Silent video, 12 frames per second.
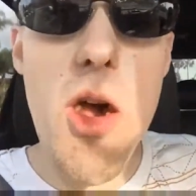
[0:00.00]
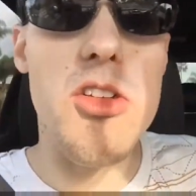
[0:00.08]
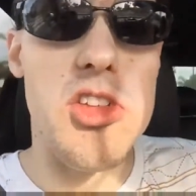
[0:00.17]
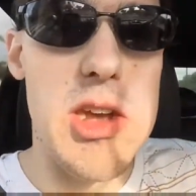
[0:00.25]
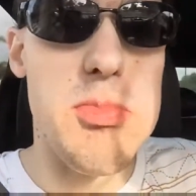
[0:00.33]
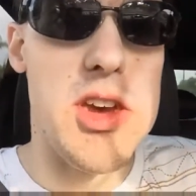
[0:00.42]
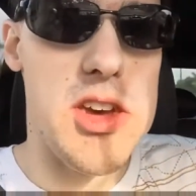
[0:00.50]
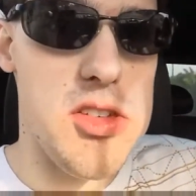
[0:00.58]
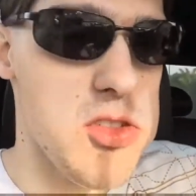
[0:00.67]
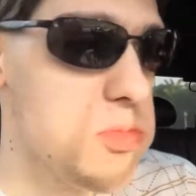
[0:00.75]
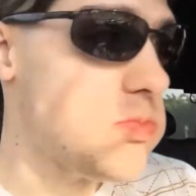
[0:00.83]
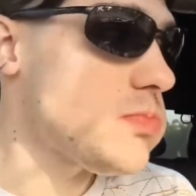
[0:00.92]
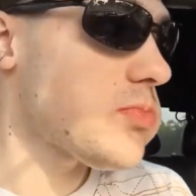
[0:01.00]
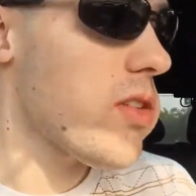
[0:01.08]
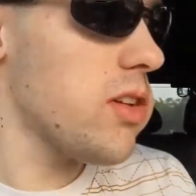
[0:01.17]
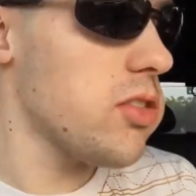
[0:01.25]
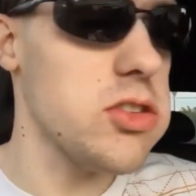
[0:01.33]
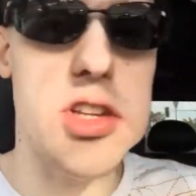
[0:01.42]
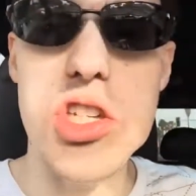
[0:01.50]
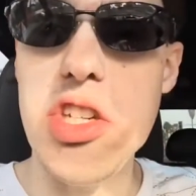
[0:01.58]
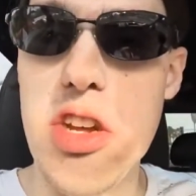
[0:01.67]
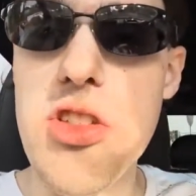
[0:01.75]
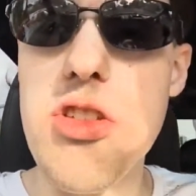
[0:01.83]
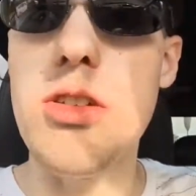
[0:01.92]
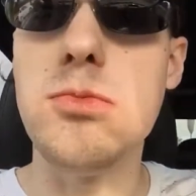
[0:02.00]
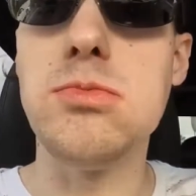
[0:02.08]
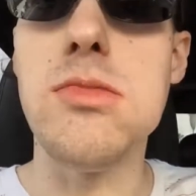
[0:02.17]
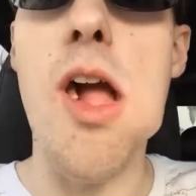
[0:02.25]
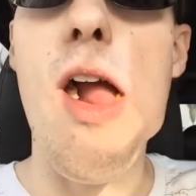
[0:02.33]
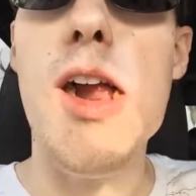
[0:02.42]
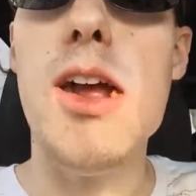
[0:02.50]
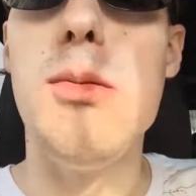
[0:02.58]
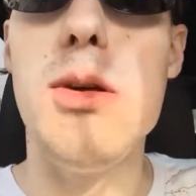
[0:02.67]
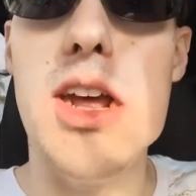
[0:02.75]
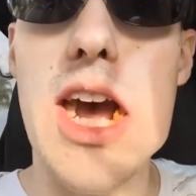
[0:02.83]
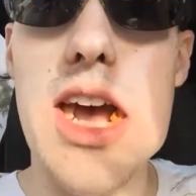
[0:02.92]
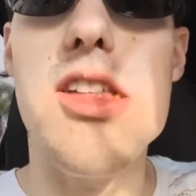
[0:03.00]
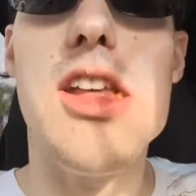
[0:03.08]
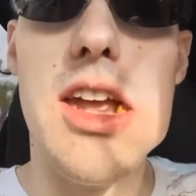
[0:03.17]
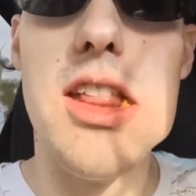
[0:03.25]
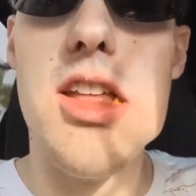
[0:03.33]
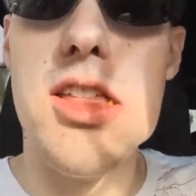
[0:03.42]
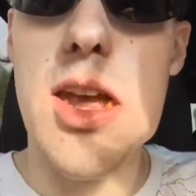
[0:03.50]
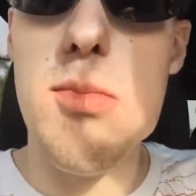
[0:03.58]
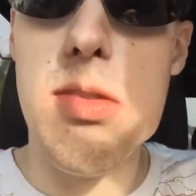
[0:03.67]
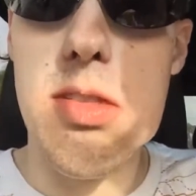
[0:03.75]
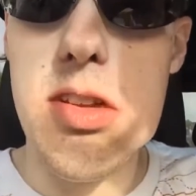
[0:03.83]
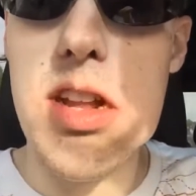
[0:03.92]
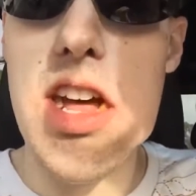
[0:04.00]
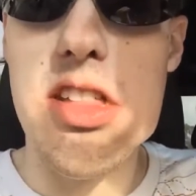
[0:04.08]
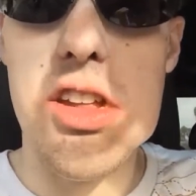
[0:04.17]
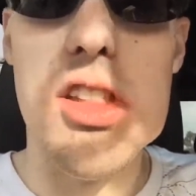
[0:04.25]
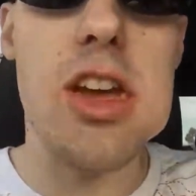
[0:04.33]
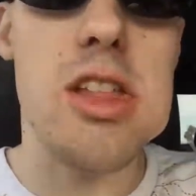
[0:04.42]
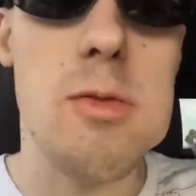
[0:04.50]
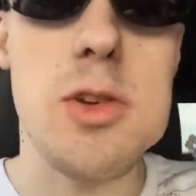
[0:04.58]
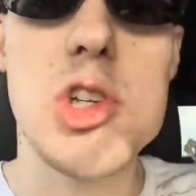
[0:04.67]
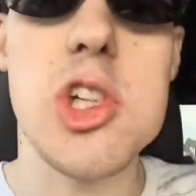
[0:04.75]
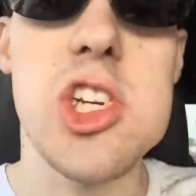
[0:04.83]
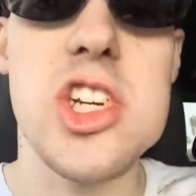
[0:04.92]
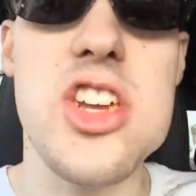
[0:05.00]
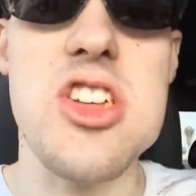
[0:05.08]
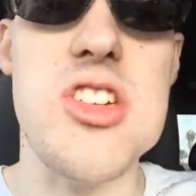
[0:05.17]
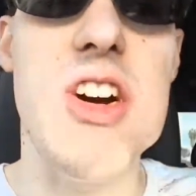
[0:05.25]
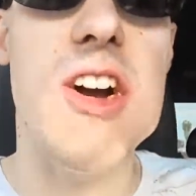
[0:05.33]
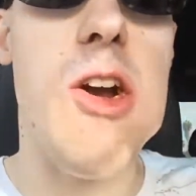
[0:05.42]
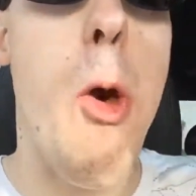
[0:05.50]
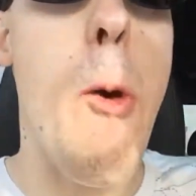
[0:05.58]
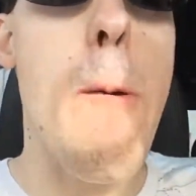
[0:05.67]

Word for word: Same taste, delicious, but it has like that same classic taste of a chili cheese dog.